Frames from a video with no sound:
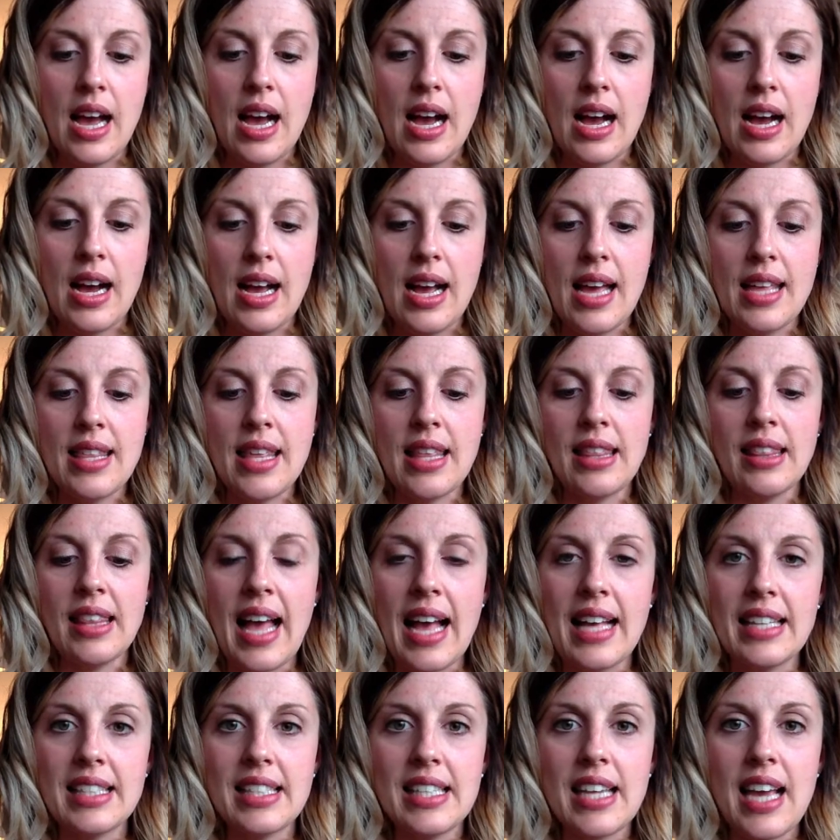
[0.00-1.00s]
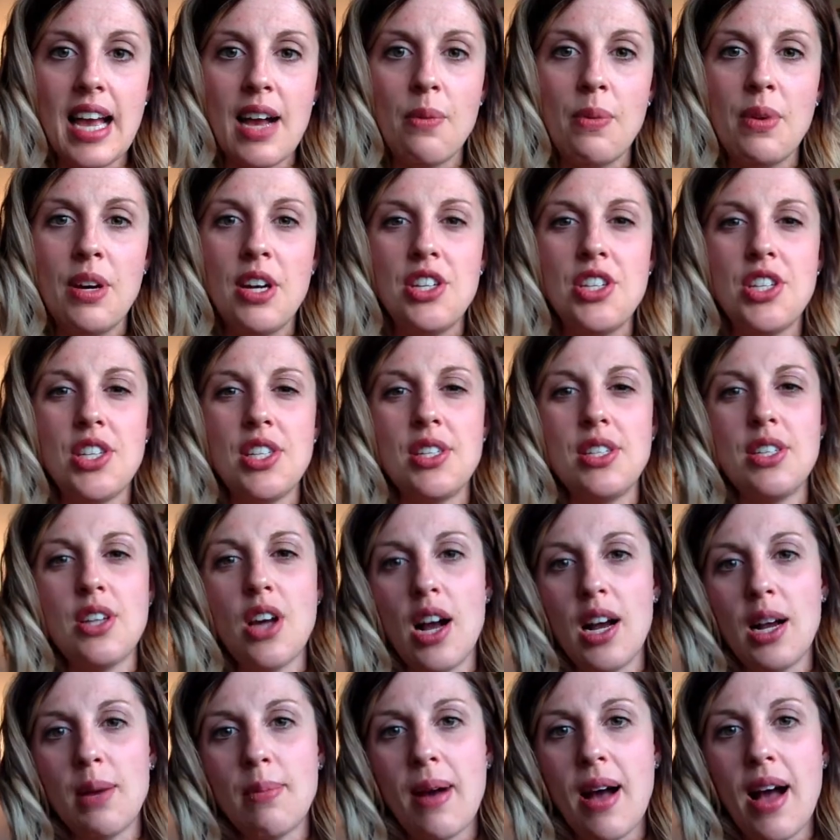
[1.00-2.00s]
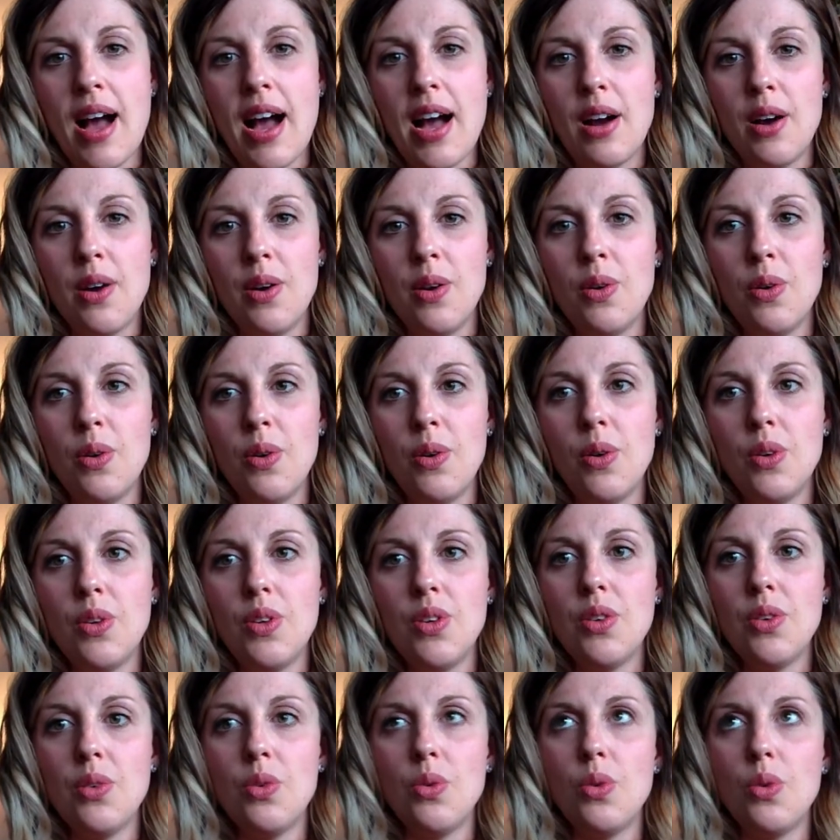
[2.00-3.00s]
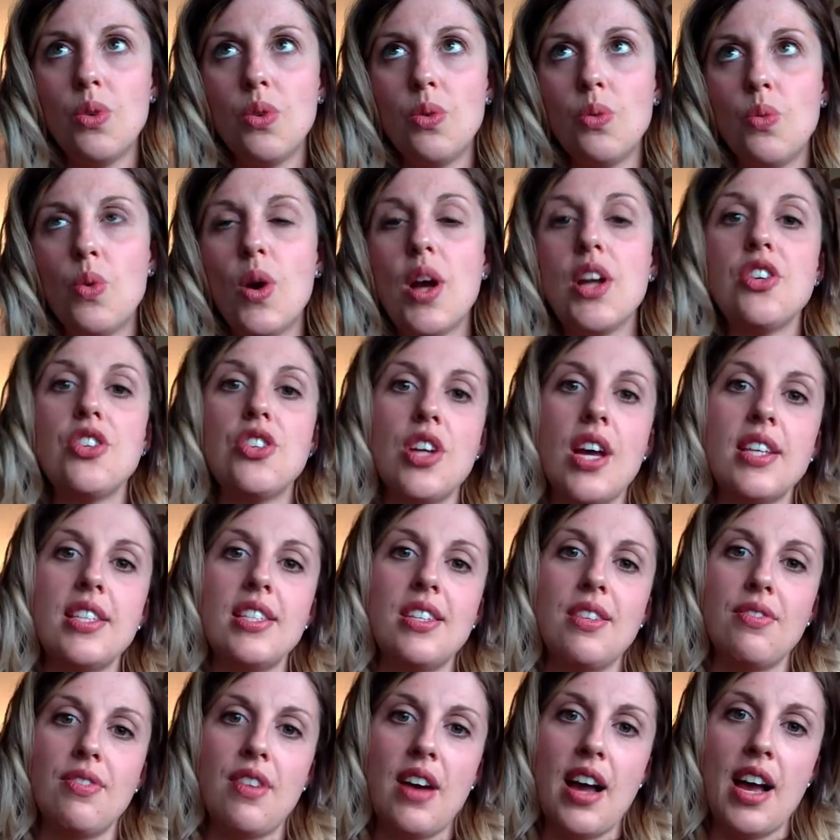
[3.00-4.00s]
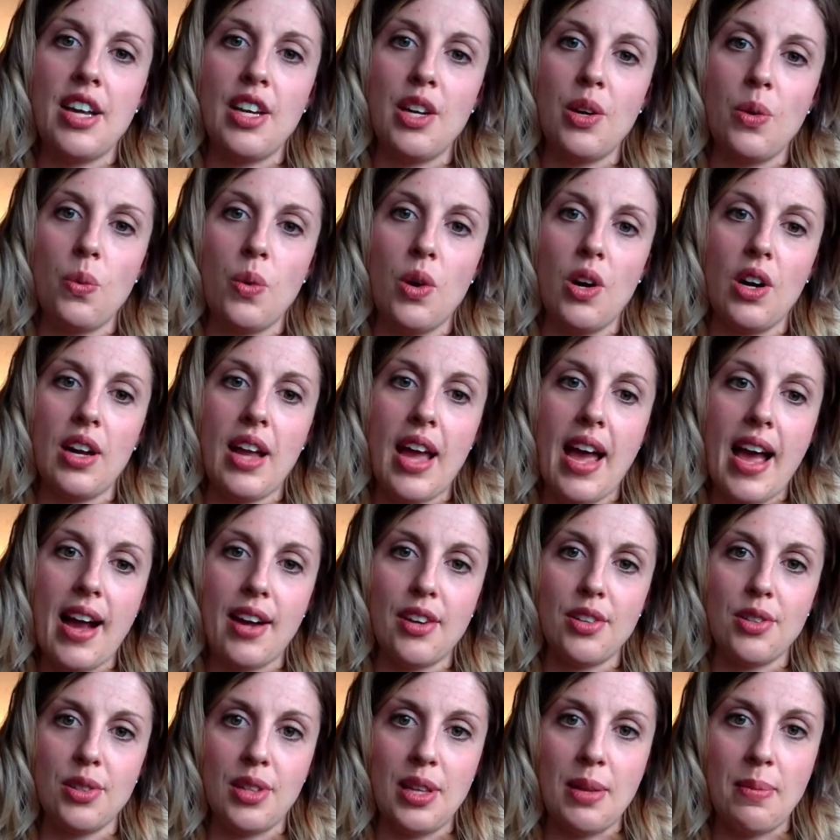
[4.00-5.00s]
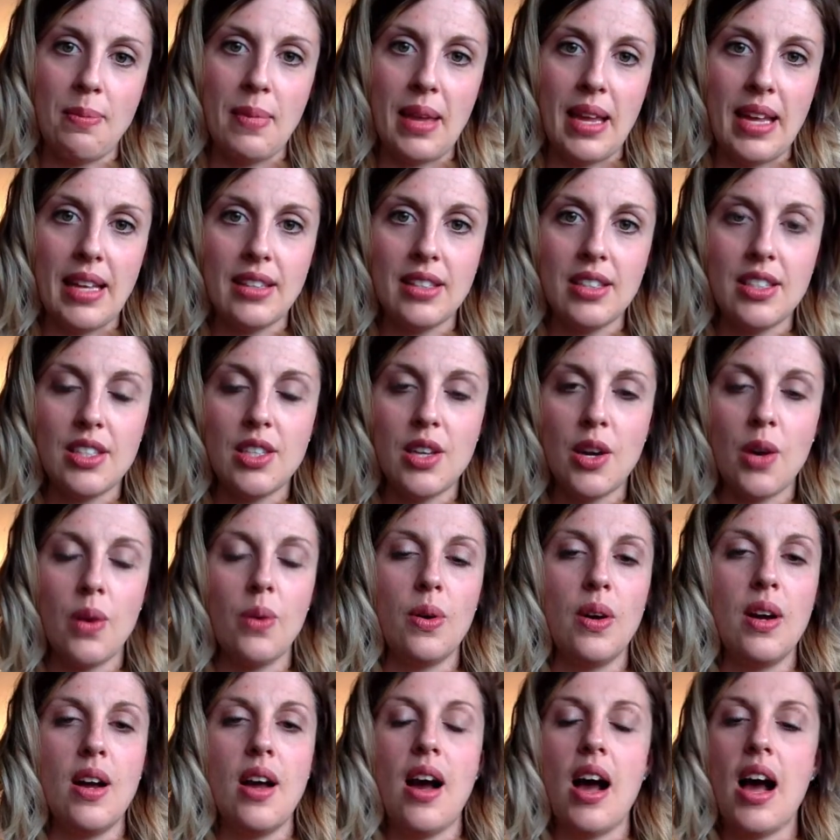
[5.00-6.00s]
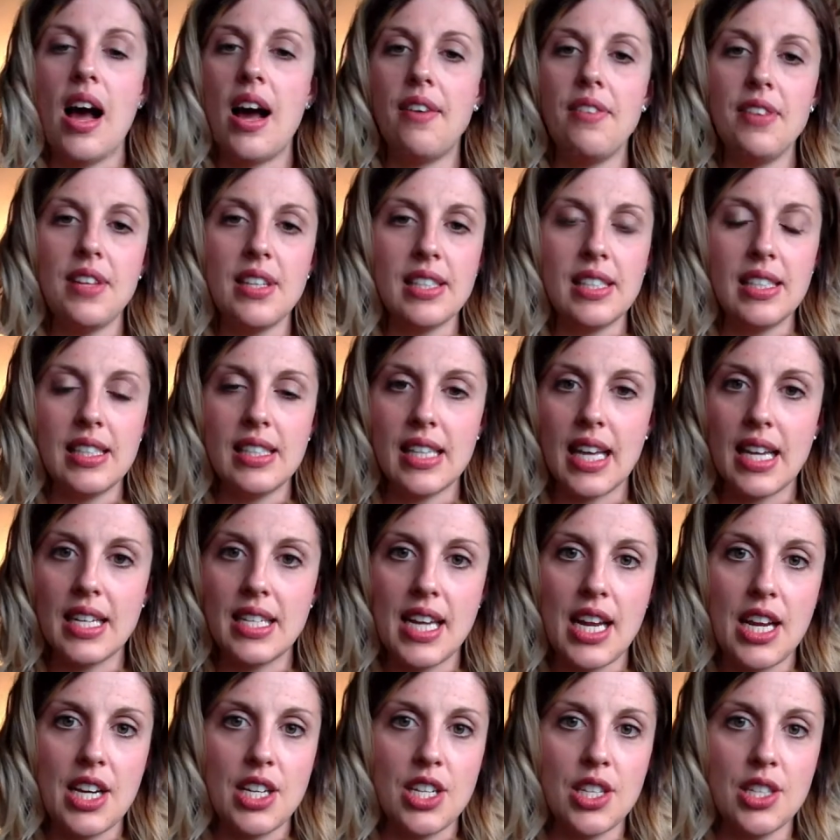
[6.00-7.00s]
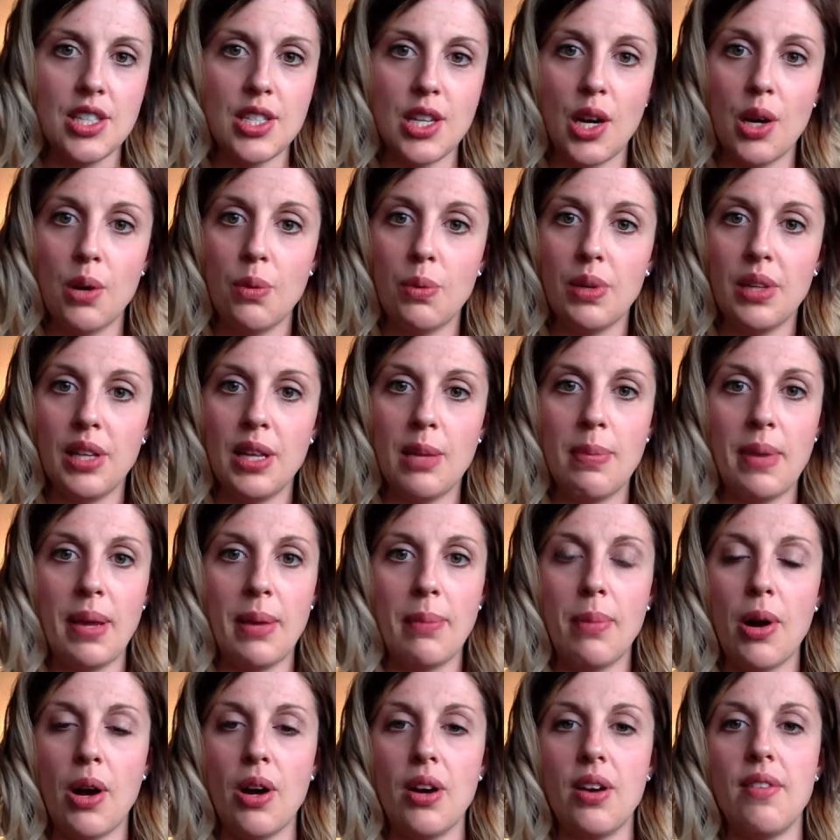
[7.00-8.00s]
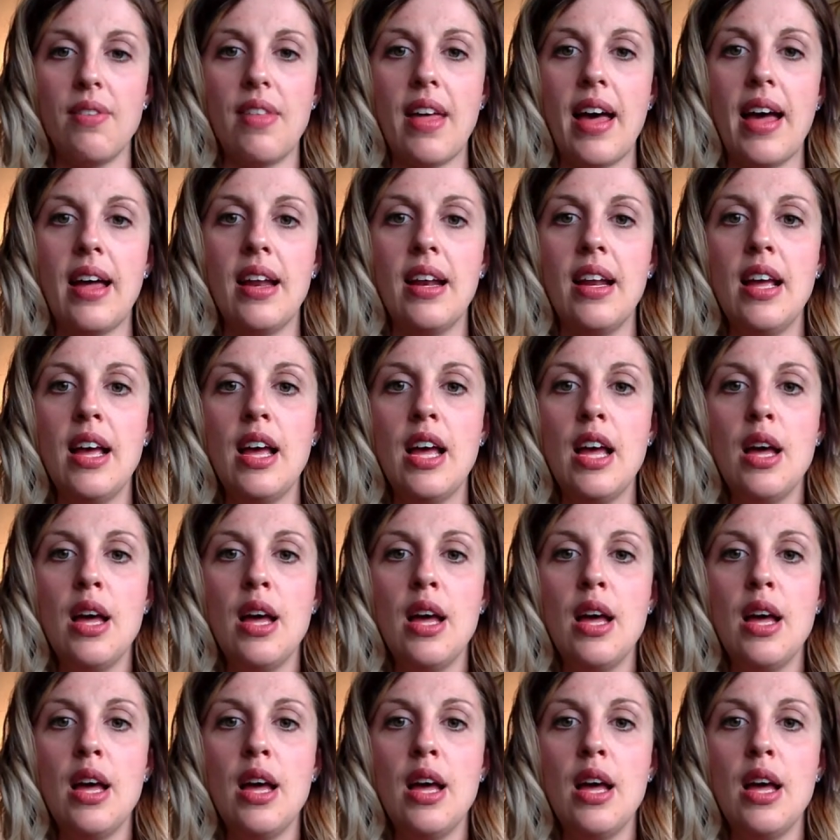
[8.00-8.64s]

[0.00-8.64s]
And then lastly, I want to just talk about what justifying your work actually means. So obviously citations are a really big part of that.